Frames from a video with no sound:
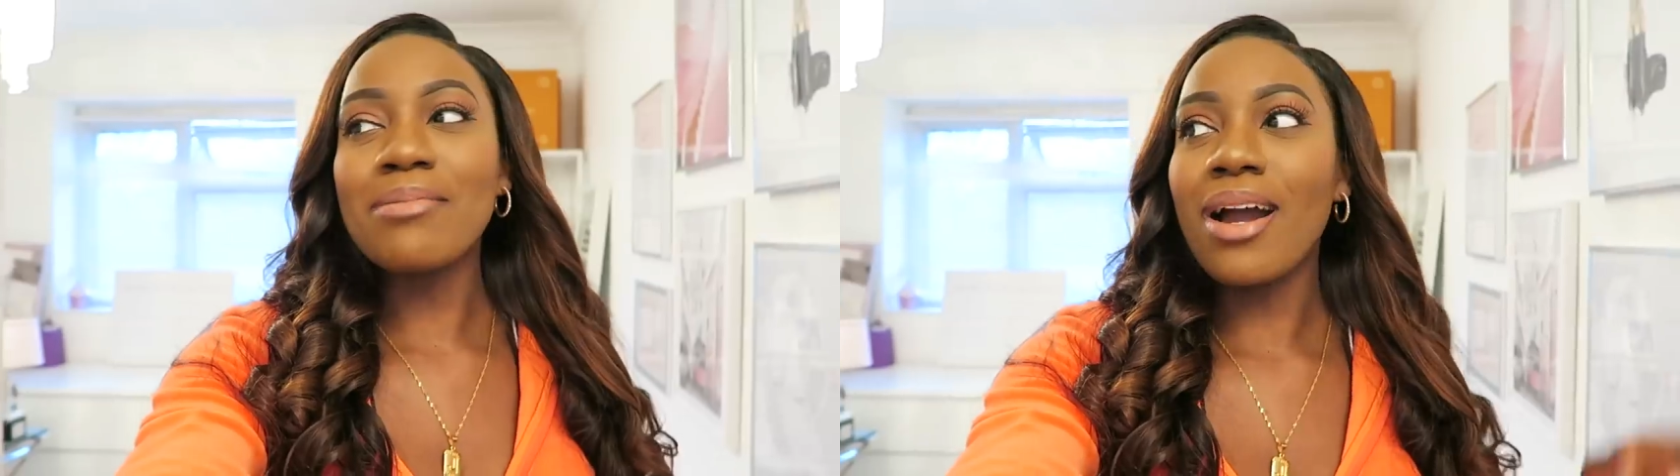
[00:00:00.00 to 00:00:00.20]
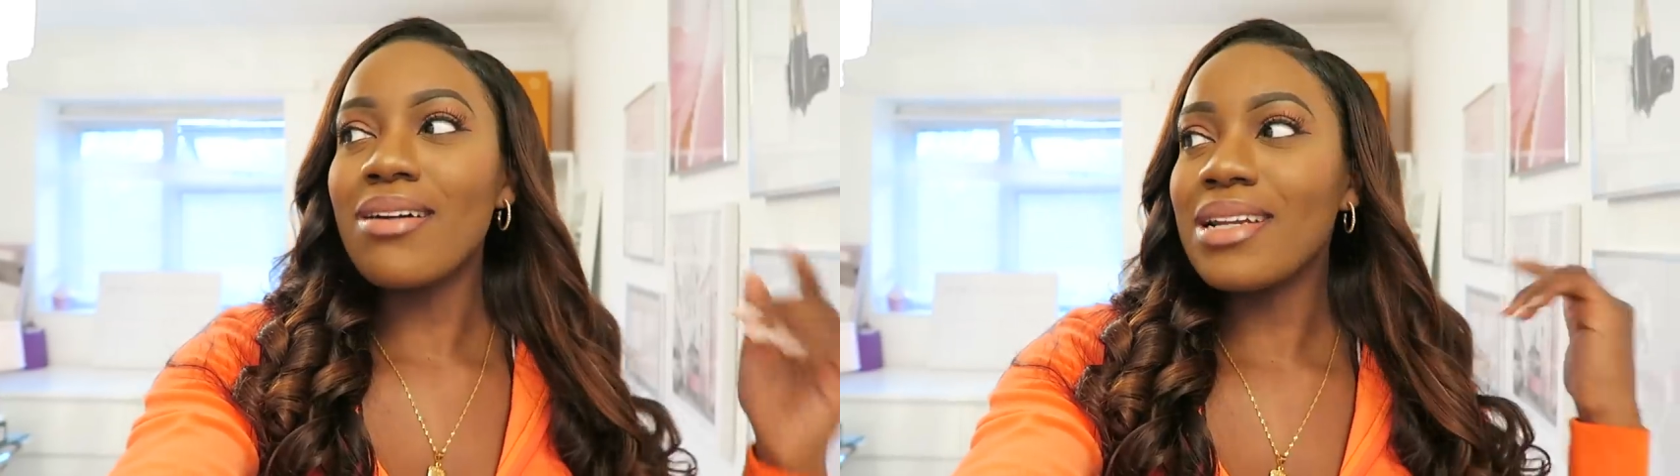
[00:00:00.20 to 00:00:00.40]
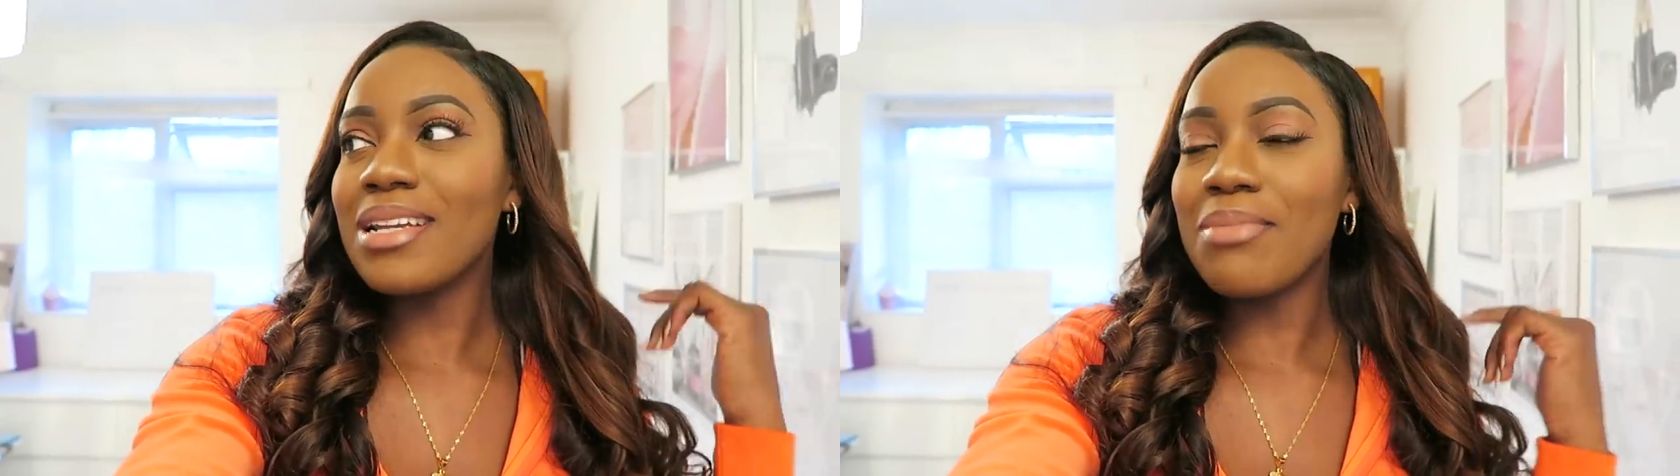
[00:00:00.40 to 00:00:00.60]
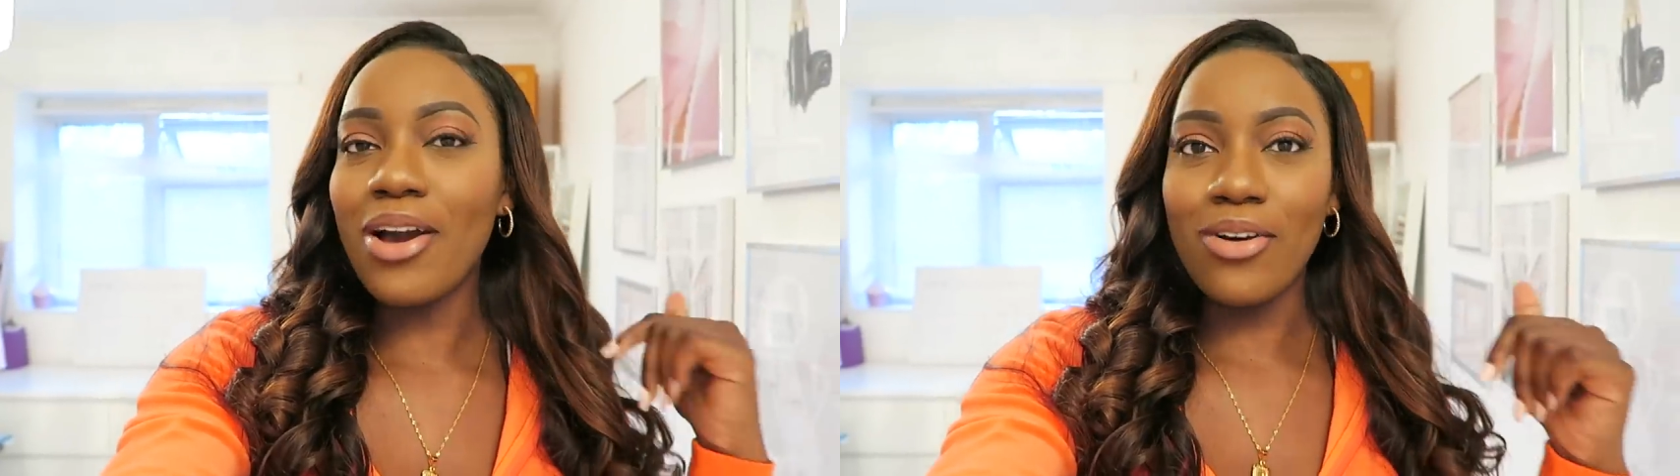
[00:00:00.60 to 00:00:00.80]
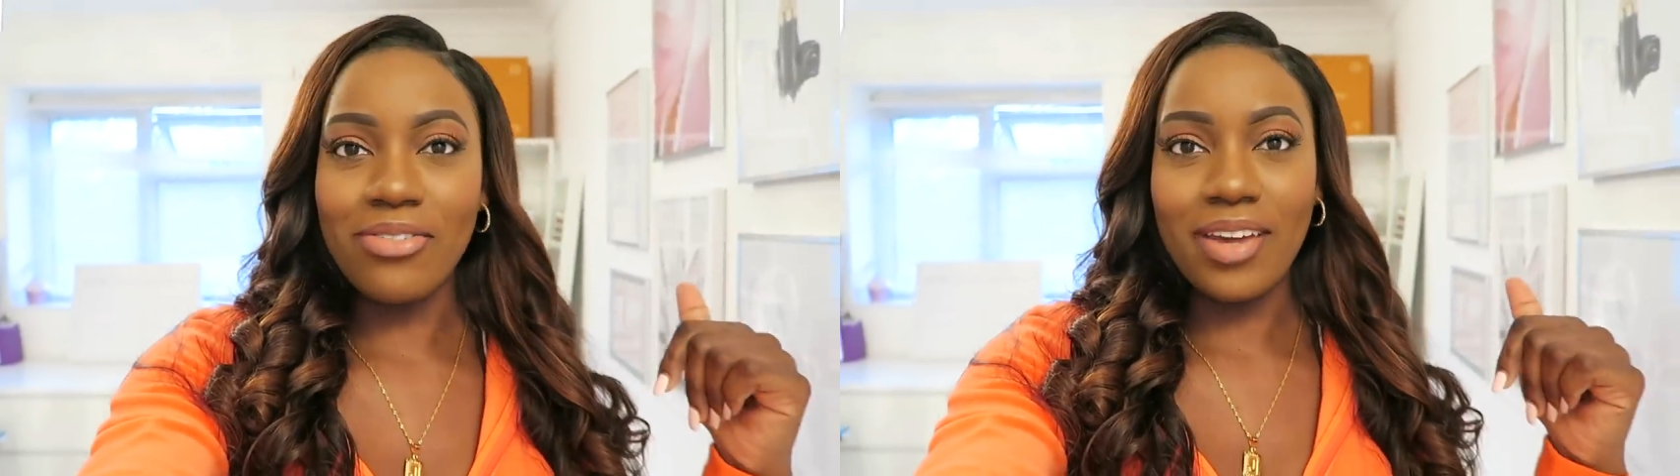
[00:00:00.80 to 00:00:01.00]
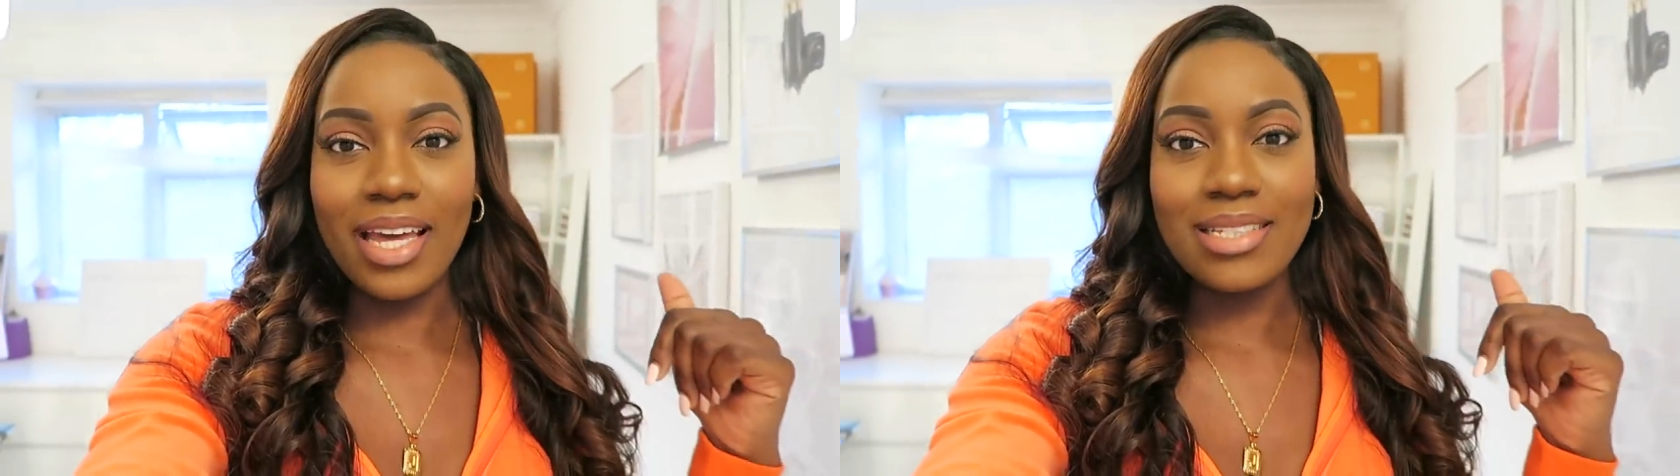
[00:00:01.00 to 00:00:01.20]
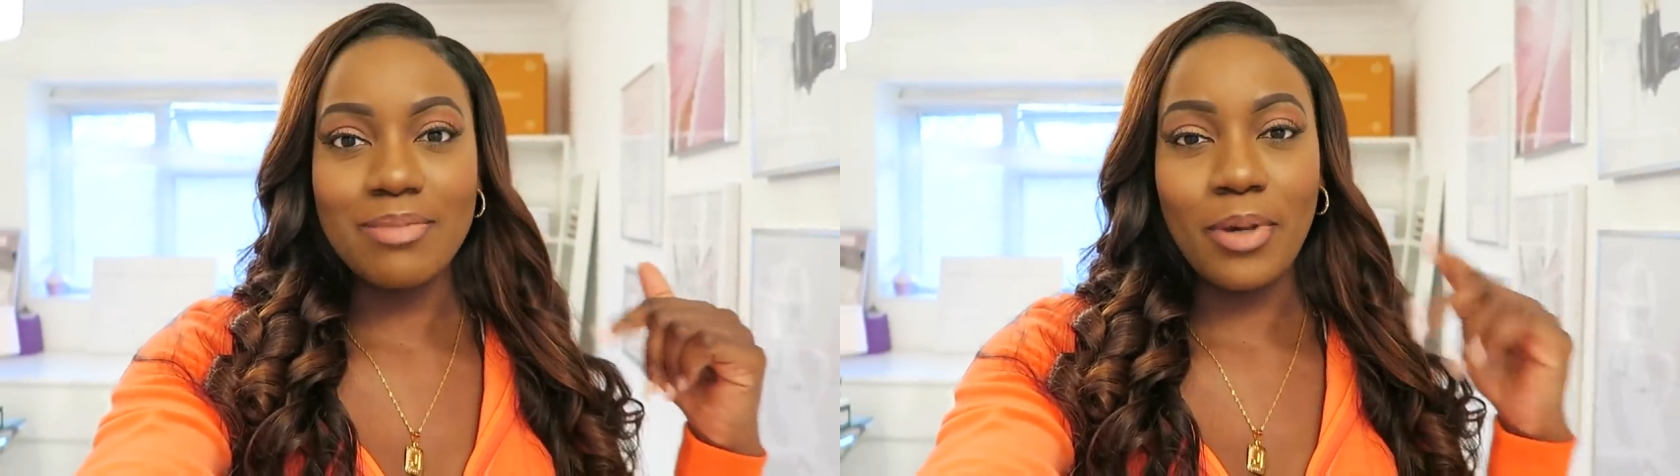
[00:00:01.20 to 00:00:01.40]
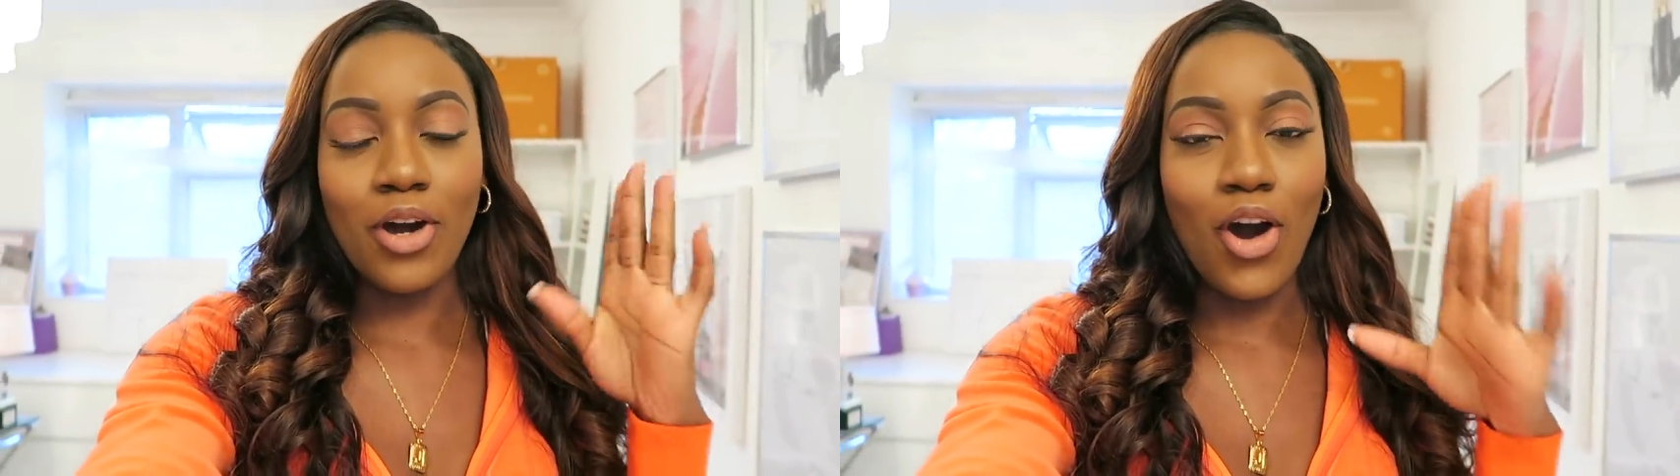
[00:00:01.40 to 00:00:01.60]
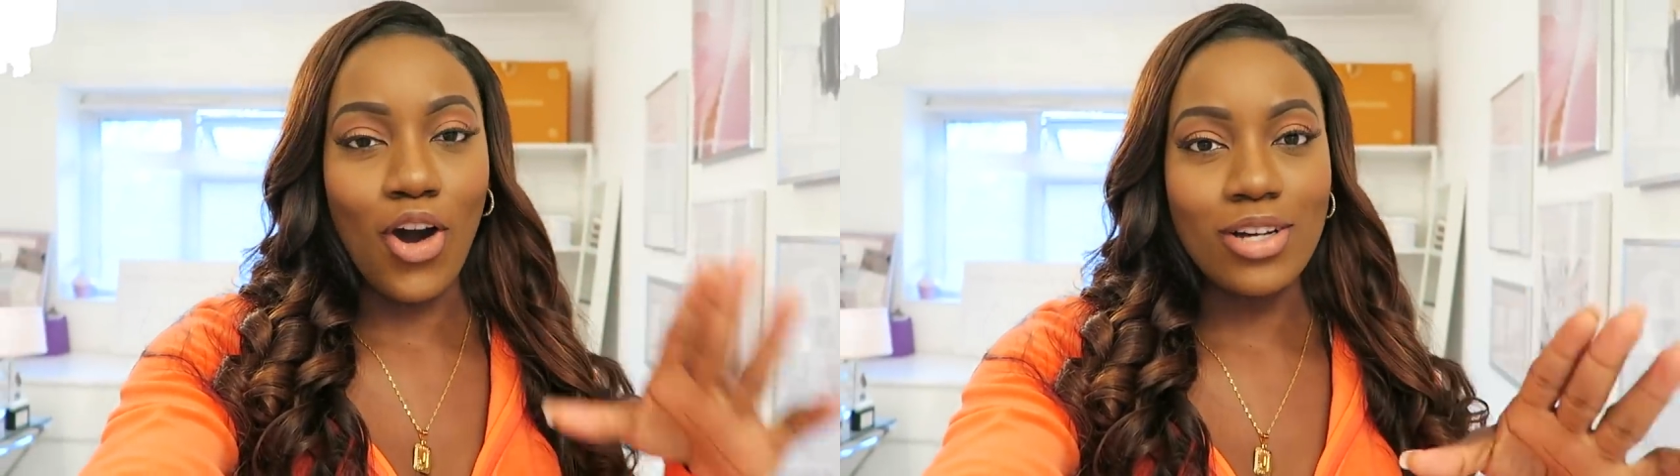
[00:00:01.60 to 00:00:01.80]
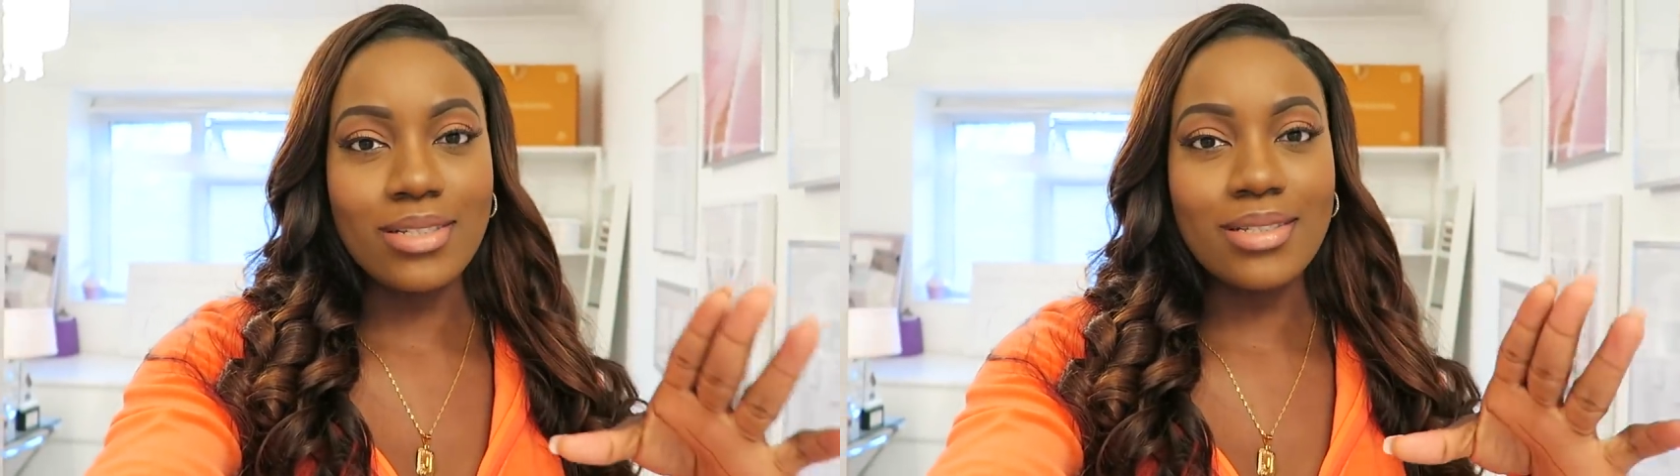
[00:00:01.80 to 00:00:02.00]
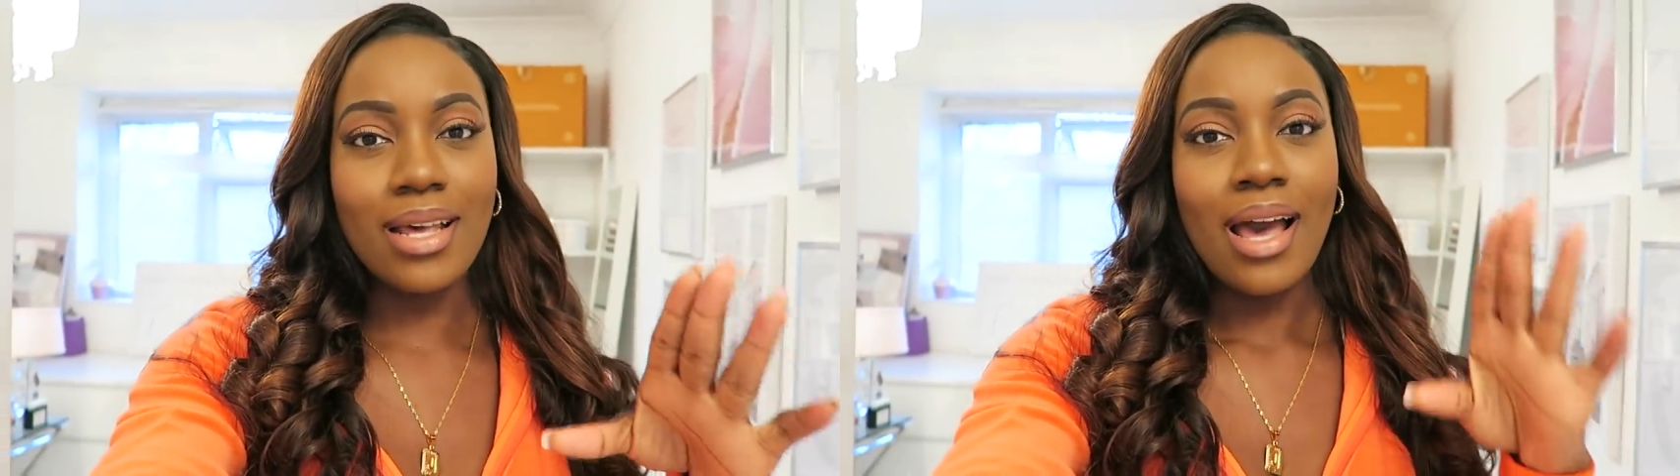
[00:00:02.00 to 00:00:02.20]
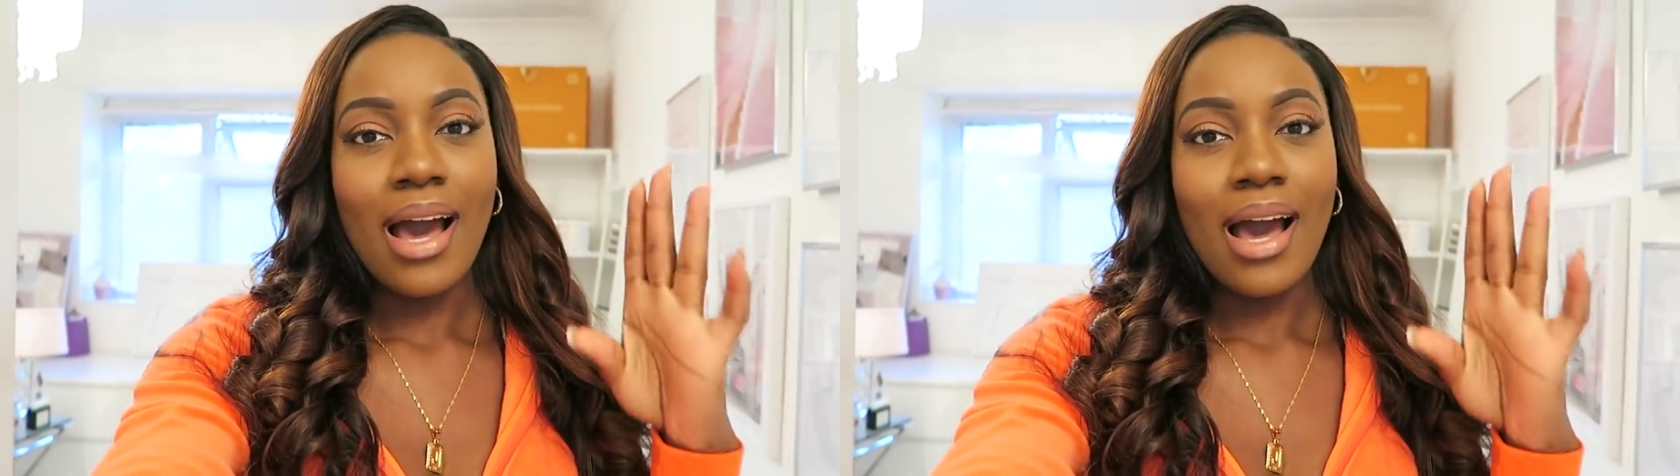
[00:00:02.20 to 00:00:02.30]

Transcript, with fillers: I'm currently in my office because